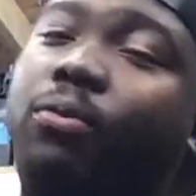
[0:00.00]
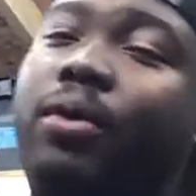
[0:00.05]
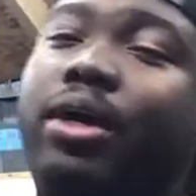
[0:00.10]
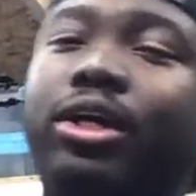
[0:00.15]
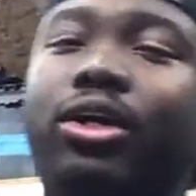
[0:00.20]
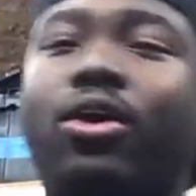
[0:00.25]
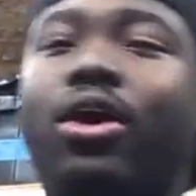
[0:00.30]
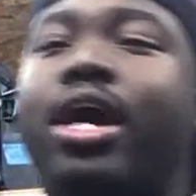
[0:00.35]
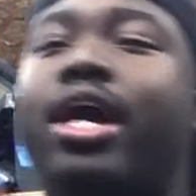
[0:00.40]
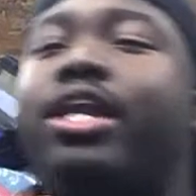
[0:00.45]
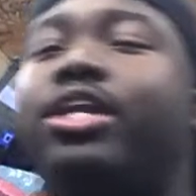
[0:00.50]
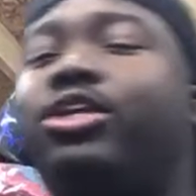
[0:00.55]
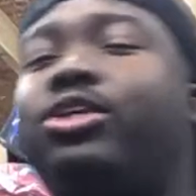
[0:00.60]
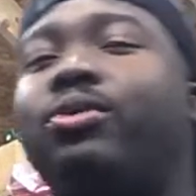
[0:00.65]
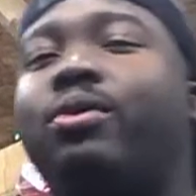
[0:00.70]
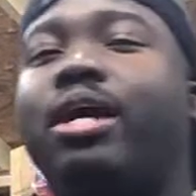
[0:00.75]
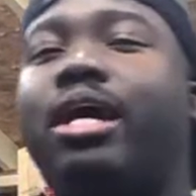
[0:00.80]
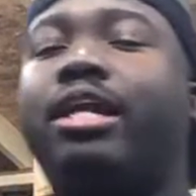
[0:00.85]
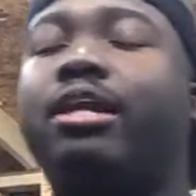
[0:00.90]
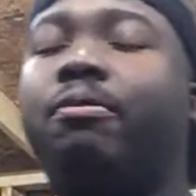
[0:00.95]
with, go ahead and do
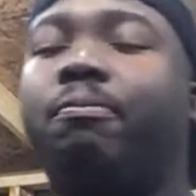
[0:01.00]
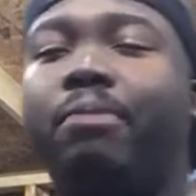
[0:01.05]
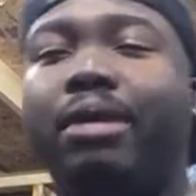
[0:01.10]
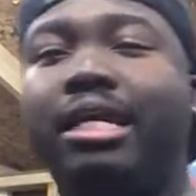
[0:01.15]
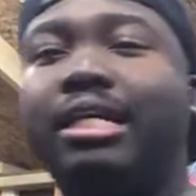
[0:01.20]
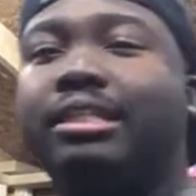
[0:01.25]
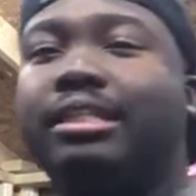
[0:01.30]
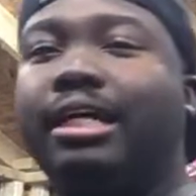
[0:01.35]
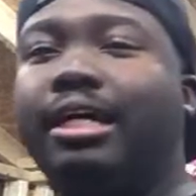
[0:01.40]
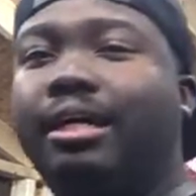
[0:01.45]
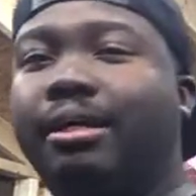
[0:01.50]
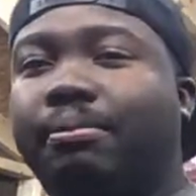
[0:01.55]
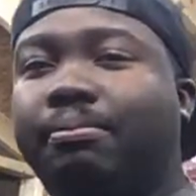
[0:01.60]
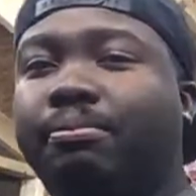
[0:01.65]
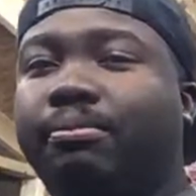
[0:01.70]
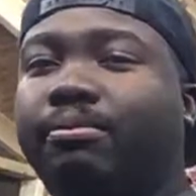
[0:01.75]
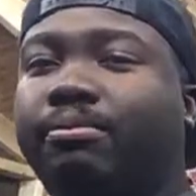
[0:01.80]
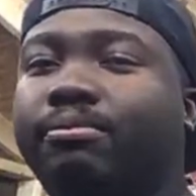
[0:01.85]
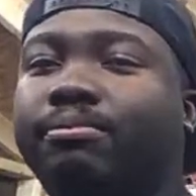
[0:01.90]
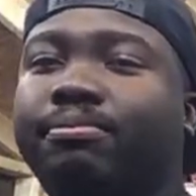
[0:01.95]
that in the meantime.
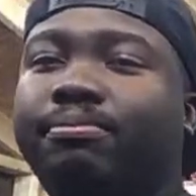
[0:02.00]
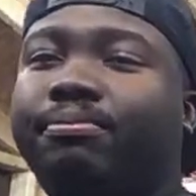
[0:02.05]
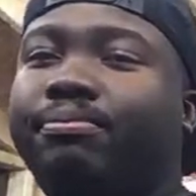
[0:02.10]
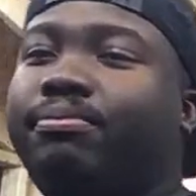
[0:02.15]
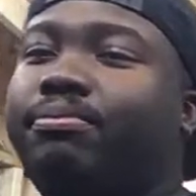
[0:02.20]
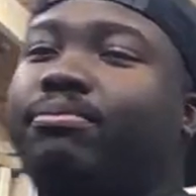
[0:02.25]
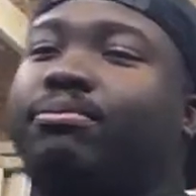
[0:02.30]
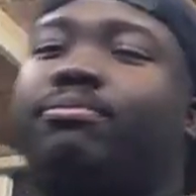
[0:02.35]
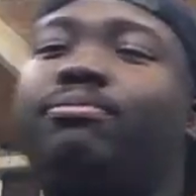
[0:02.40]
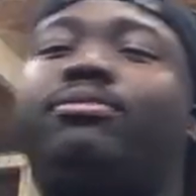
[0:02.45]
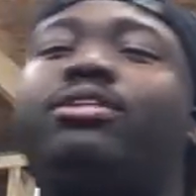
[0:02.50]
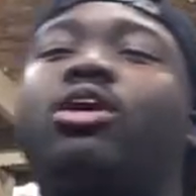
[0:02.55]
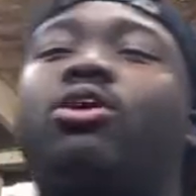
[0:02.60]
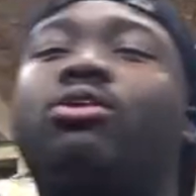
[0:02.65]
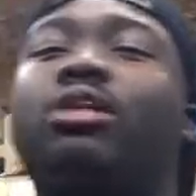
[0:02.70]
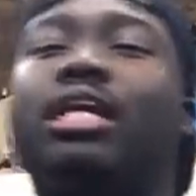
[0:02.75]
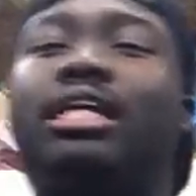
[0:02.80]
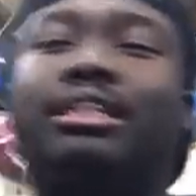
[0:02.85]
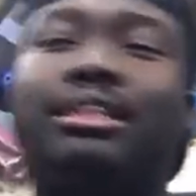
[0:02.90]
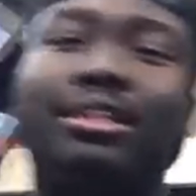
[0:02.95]
Don't
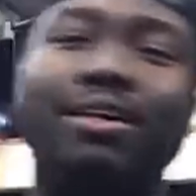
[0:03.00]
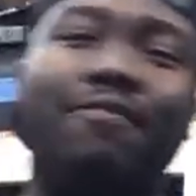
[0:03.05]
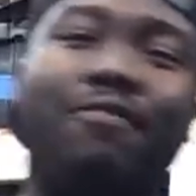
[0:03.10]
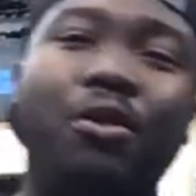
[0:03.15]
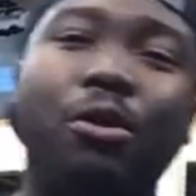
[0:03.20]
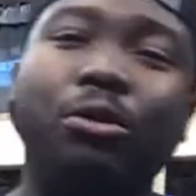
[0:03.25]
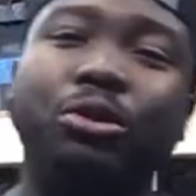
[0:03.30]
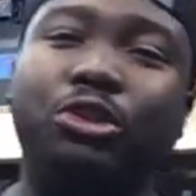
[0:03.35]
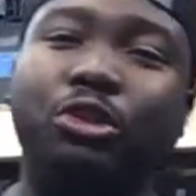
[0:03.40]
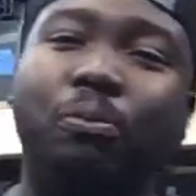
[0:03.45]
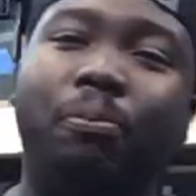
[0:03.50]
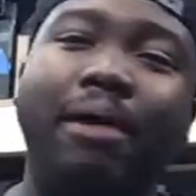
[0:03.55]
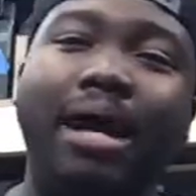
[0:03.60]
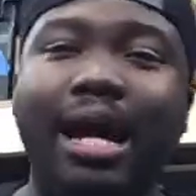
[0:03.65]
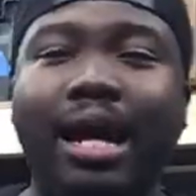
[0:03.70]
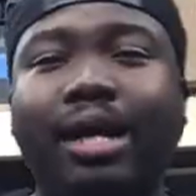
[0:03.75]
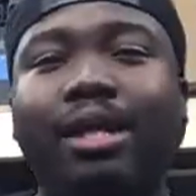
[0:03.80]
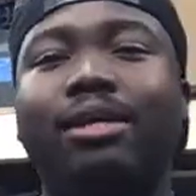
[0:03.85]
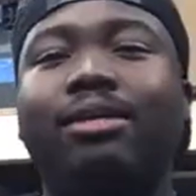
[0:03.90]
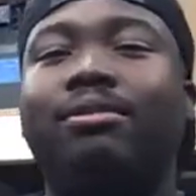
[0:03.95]
let stuff hold you
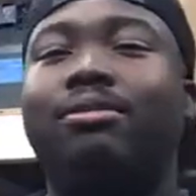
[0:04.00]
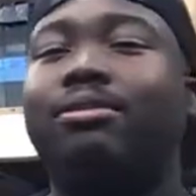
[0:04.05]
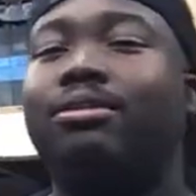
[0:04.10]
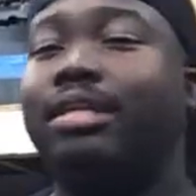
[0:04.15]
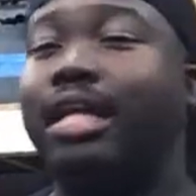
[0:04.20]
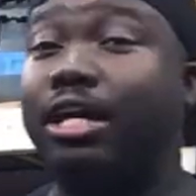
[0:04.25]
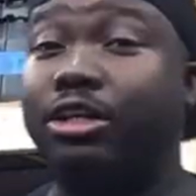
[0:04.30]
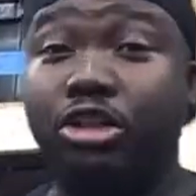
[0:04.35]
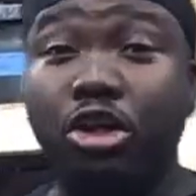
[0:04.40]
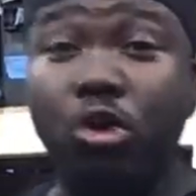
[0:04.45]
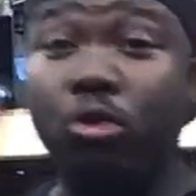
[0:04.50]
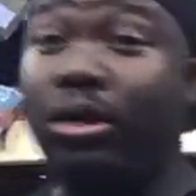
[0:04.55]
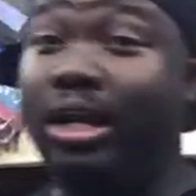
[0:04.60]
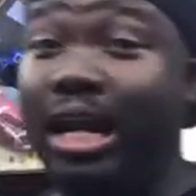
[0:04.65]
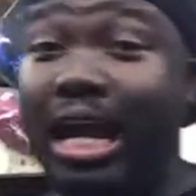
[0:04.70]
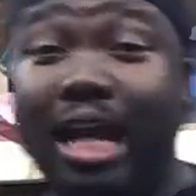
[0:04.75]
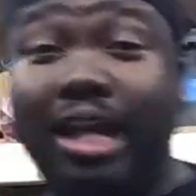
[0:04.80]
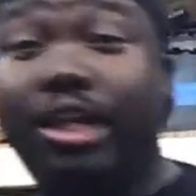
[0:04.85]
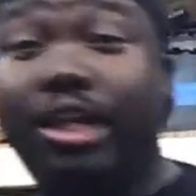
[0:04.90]
back. Now, don't get out